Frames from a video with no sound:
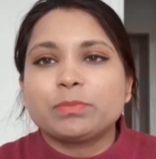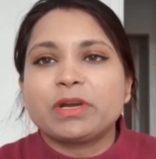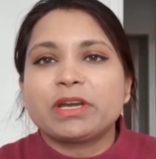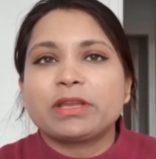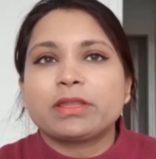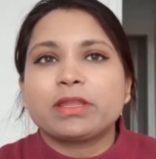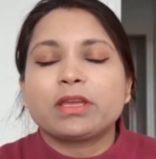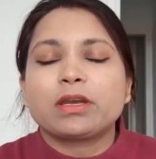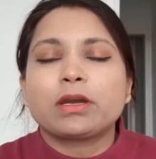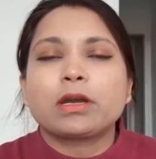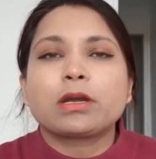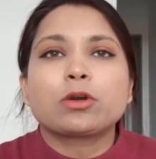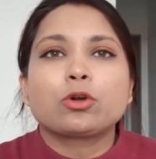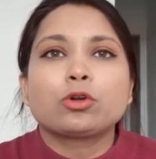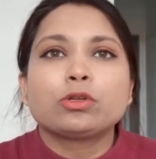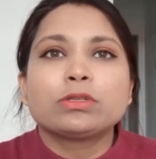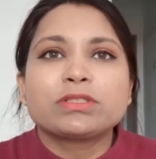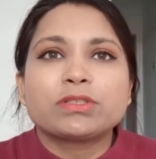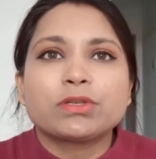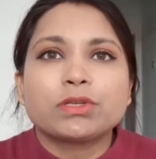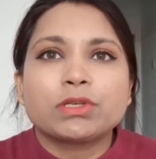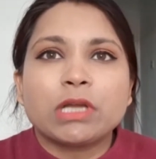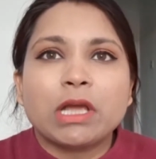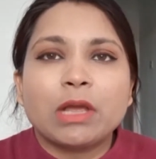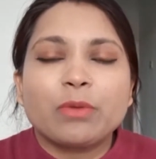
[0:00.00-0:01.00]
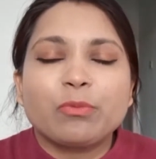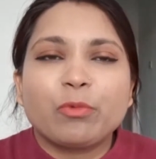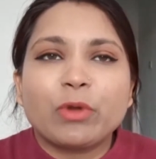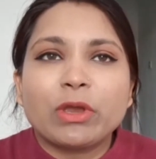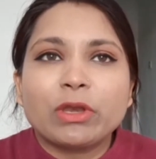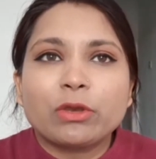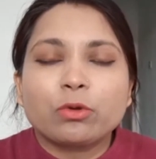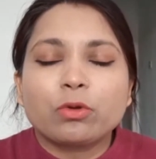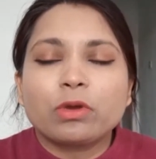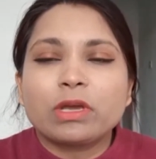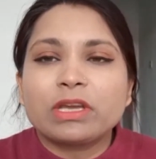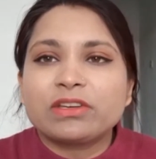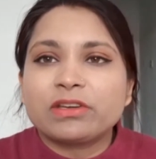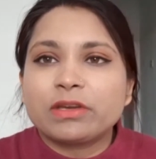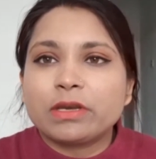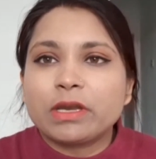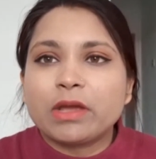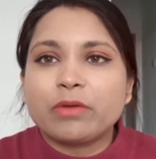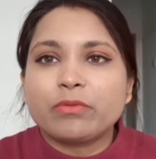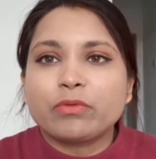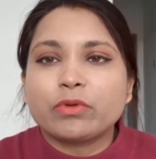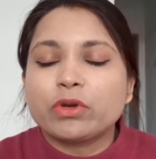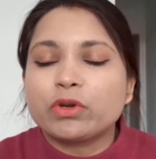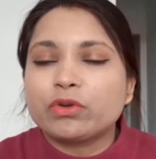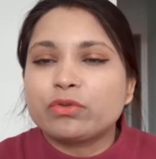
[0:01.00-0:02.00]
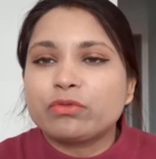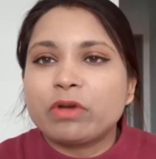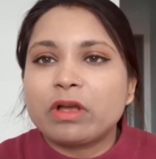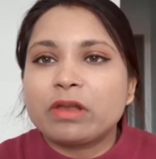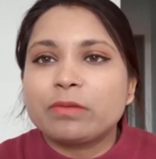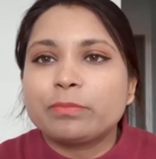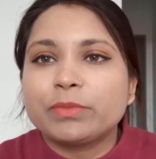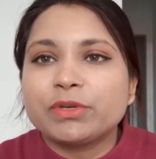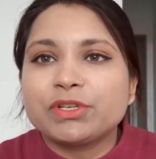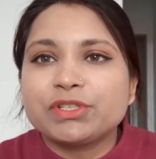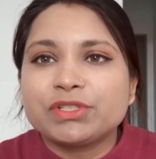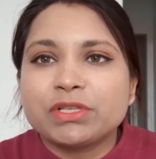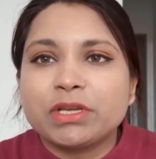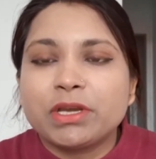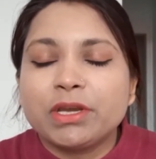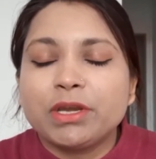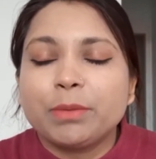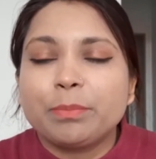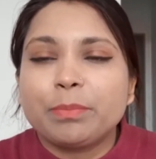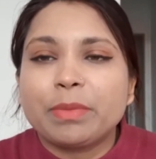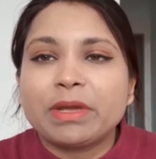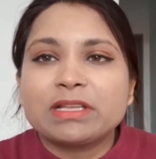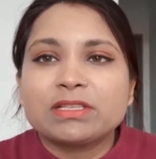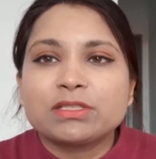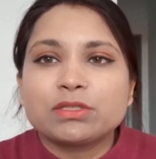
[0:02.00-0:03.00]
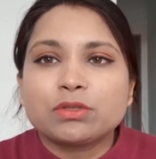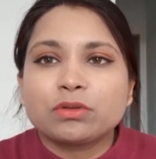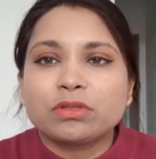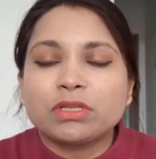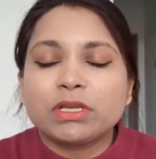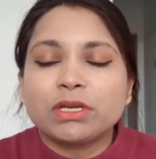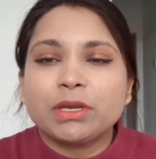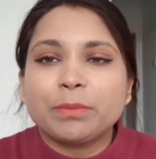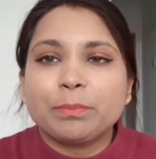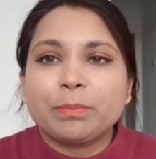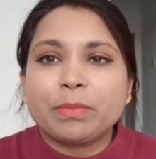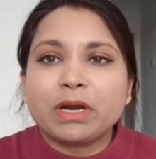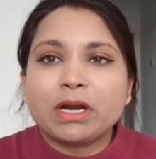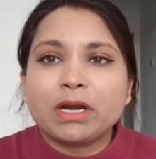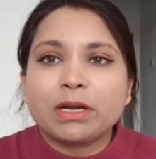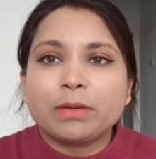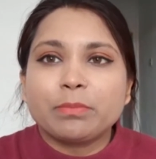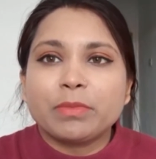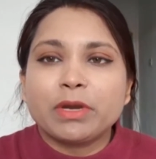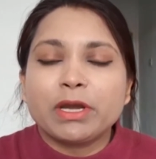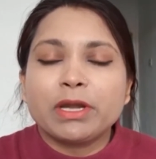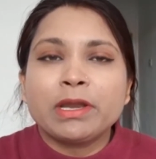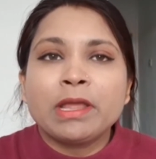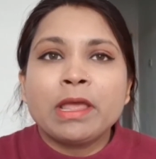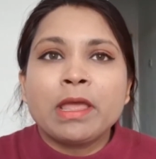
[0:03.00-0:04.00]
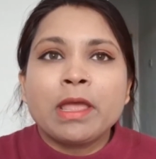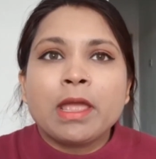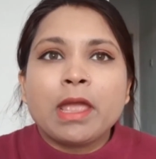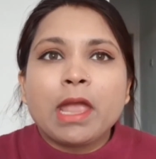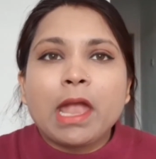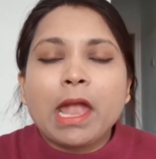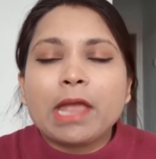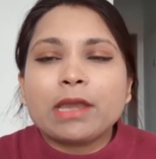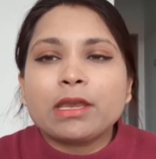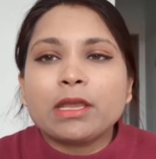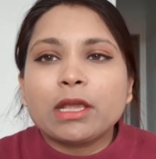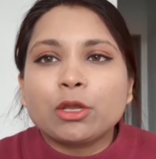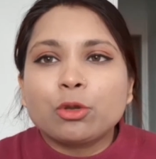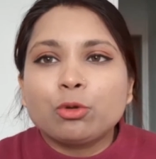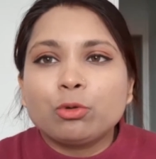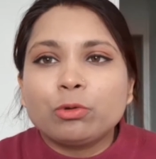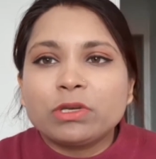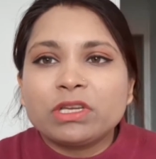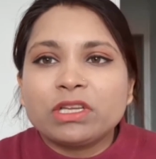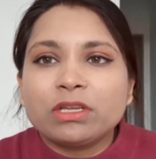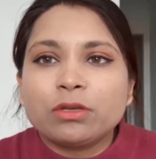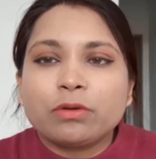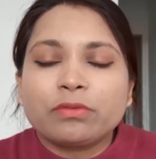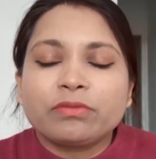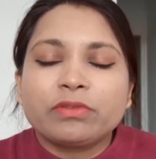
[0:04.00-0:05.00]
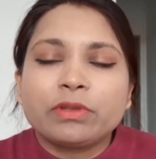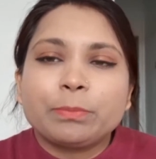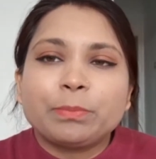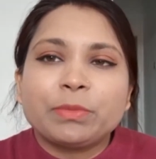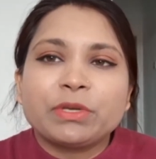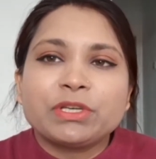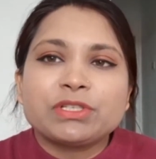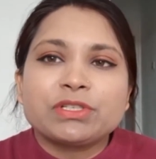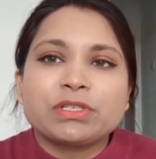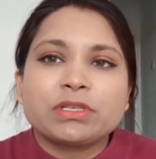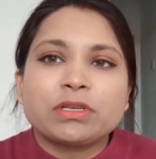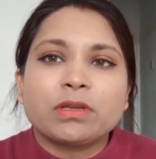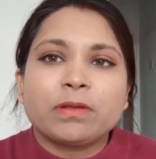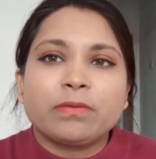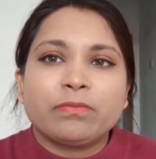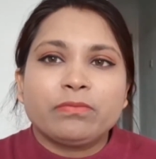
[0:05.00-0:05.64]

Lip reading: but there are also times when you get 11 or 12 patients, depends on the department and acuity of the patient.